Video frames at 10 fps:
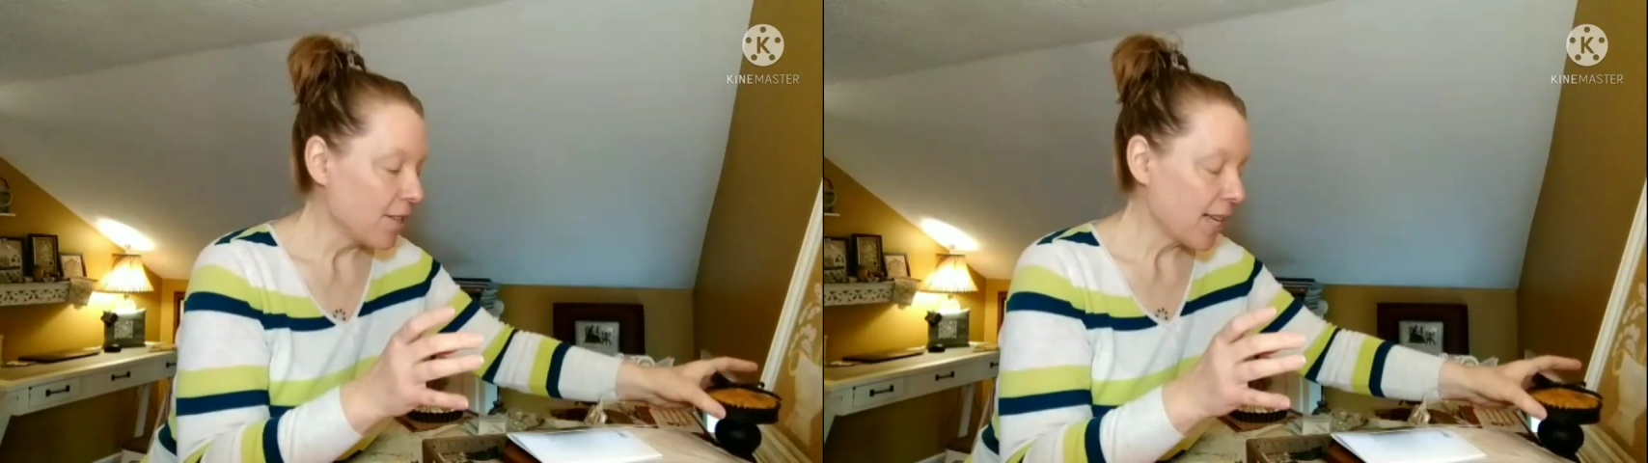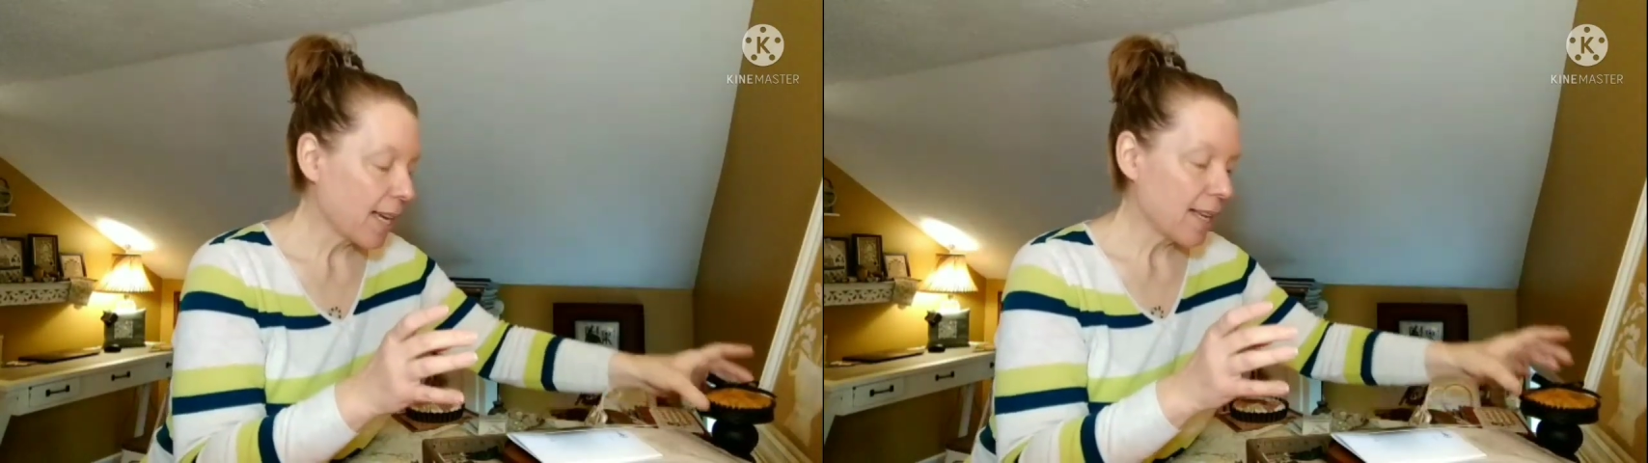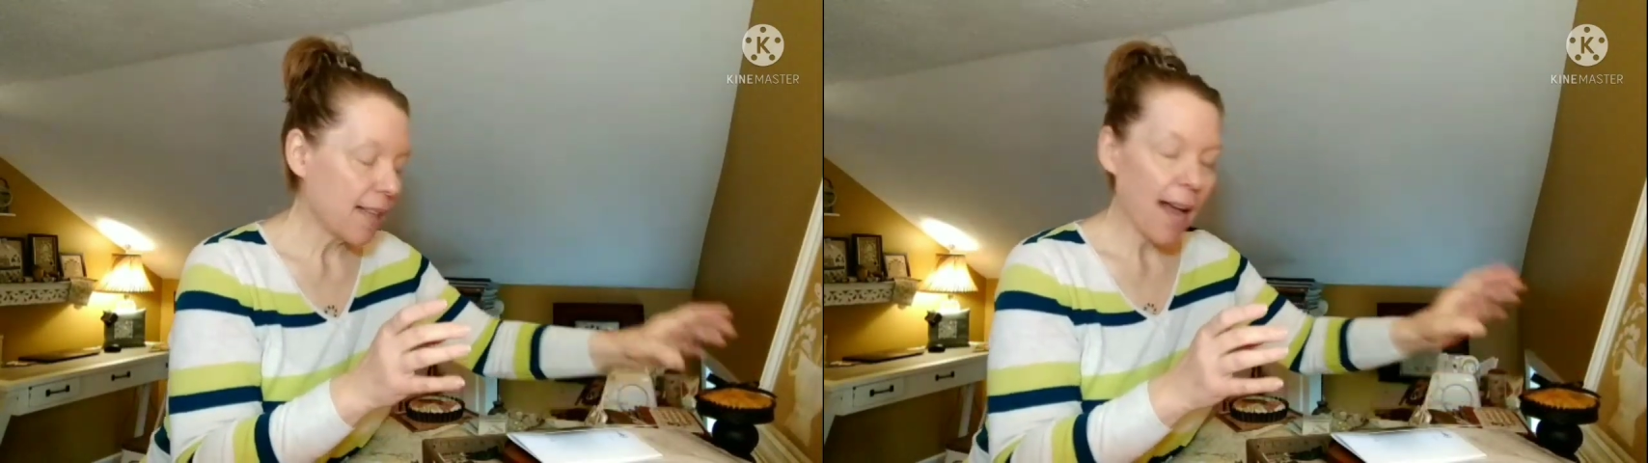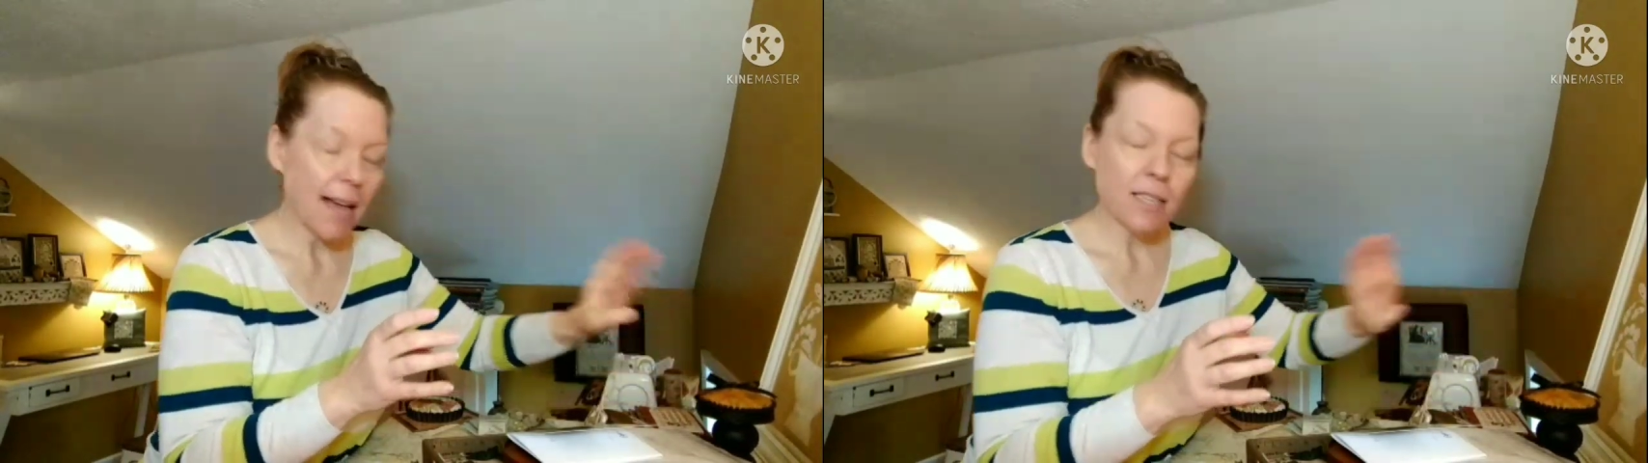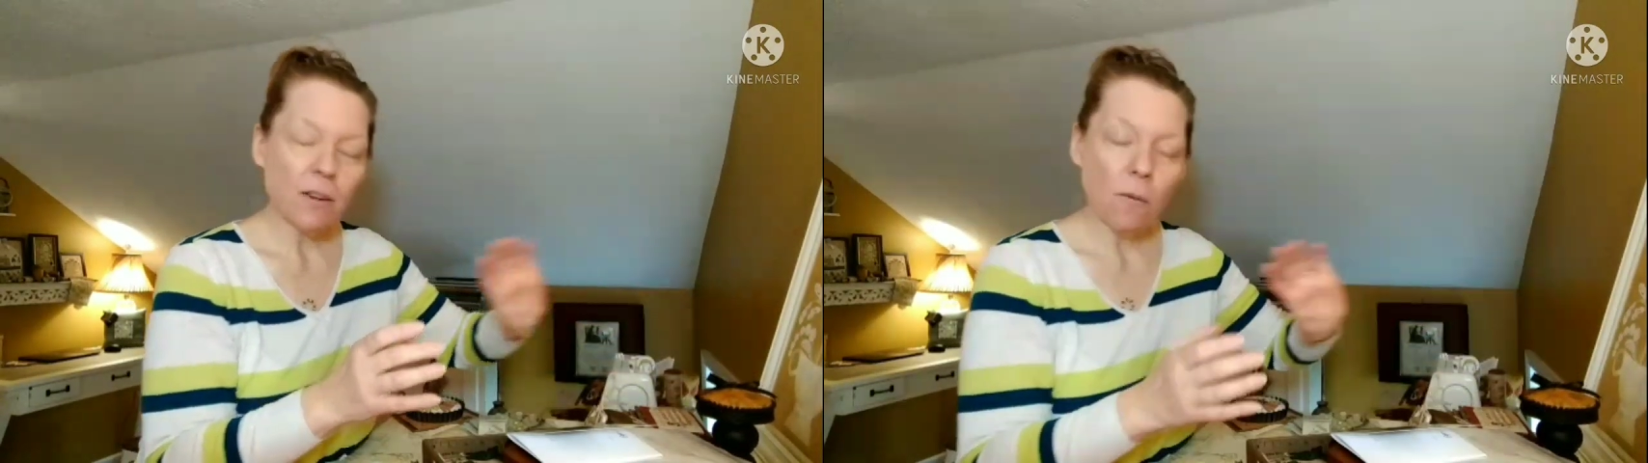second
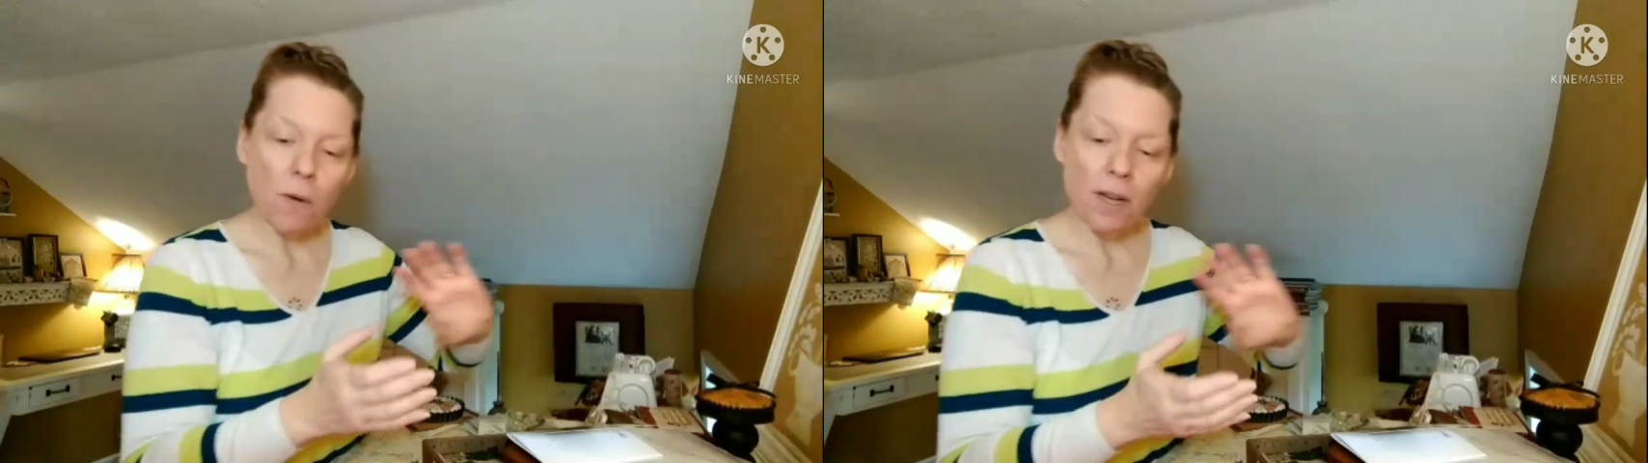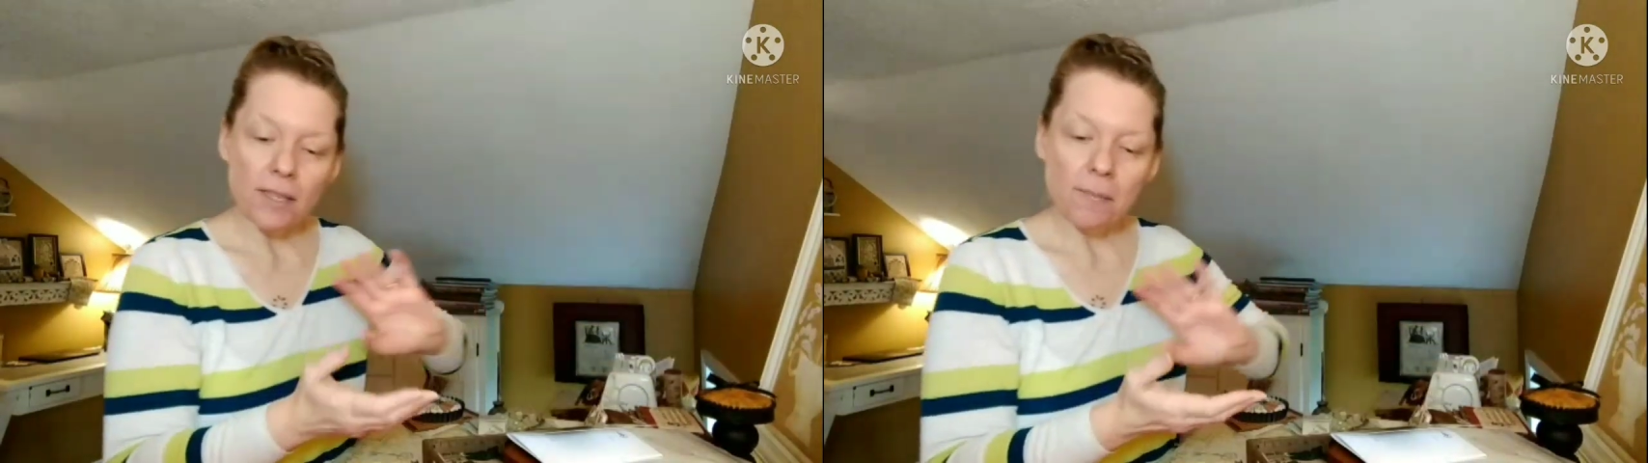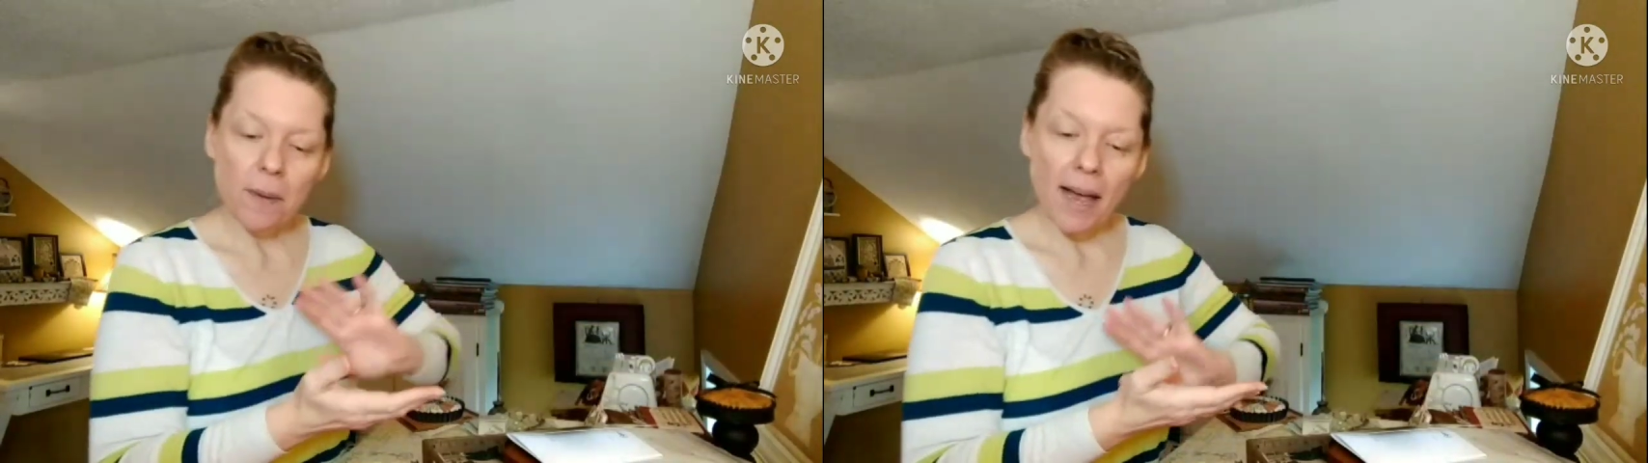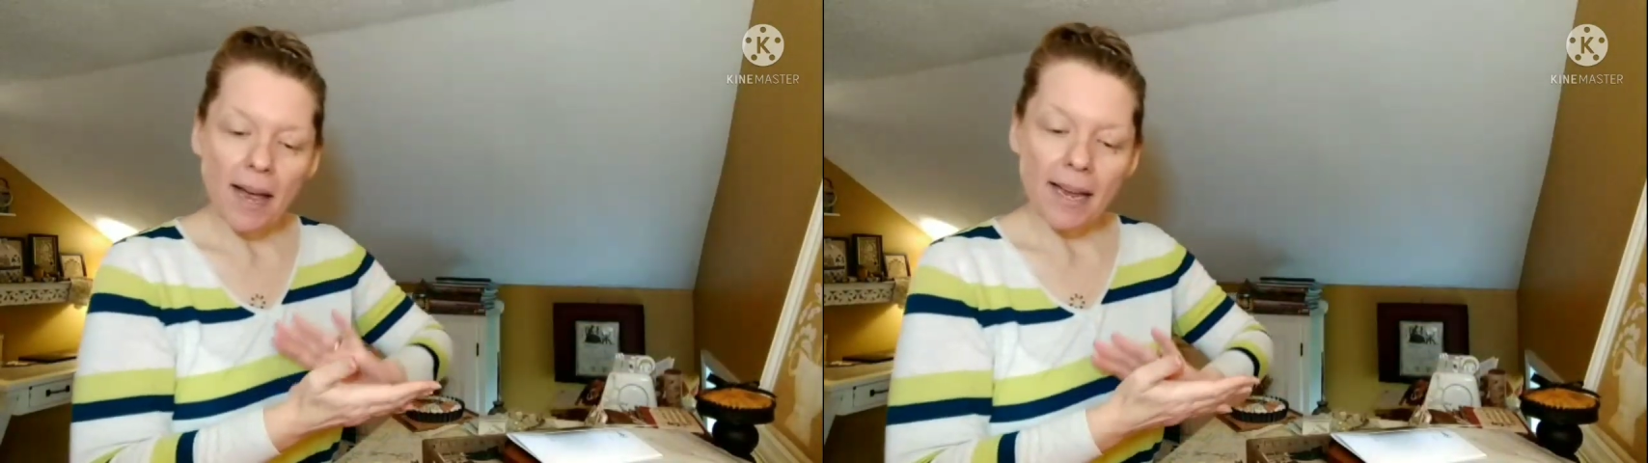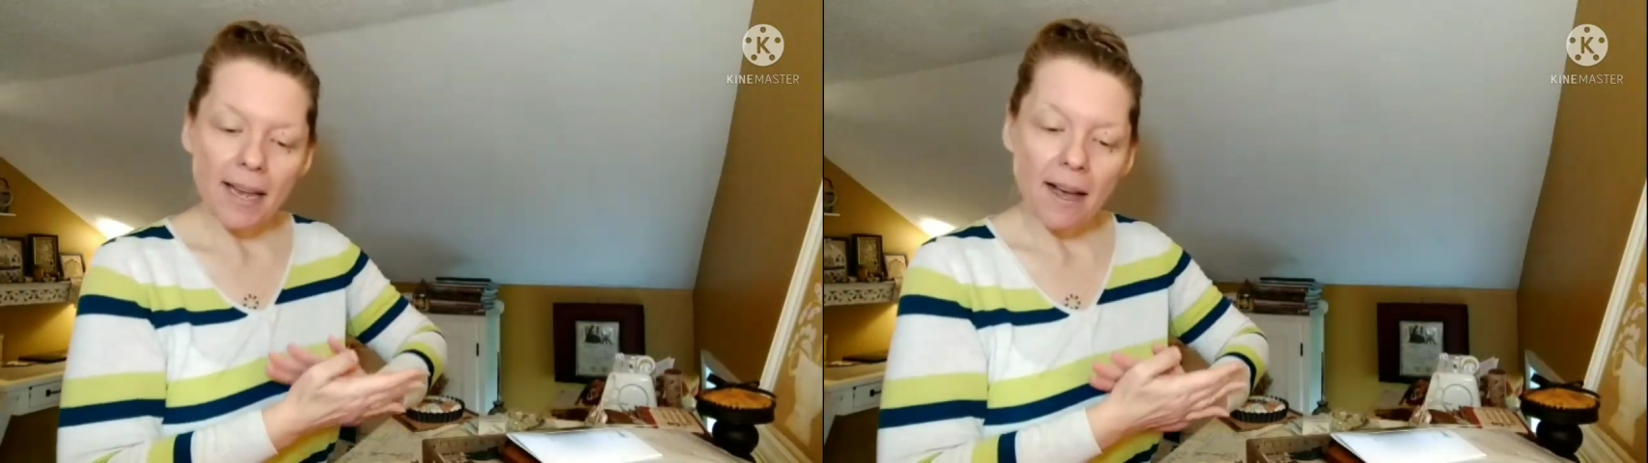class was
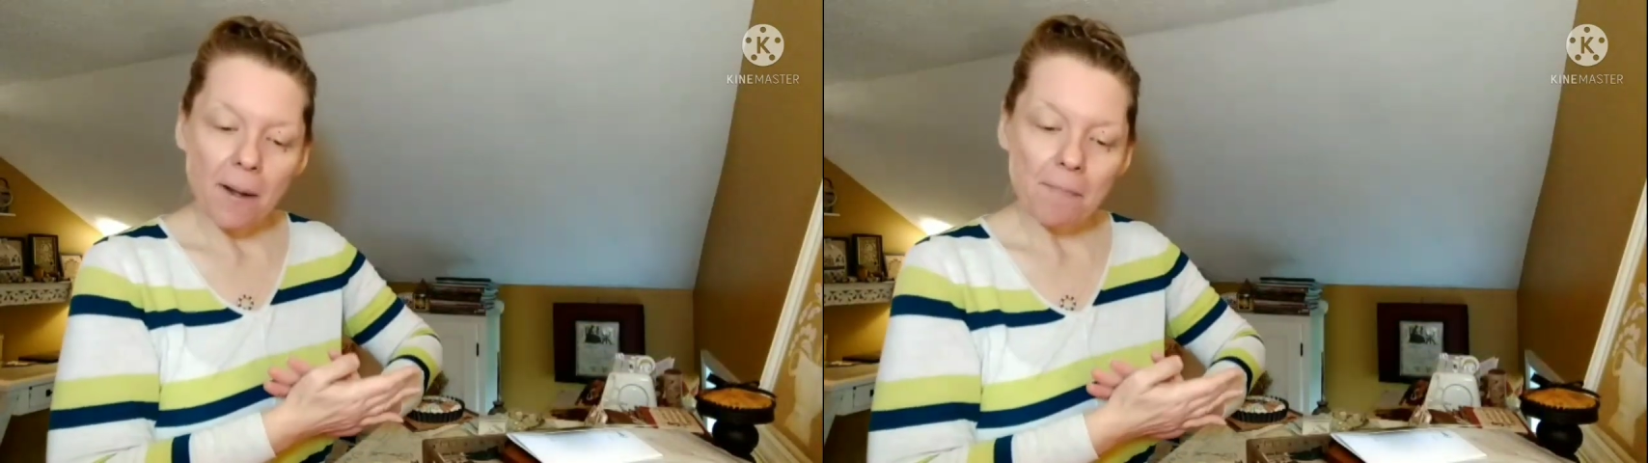by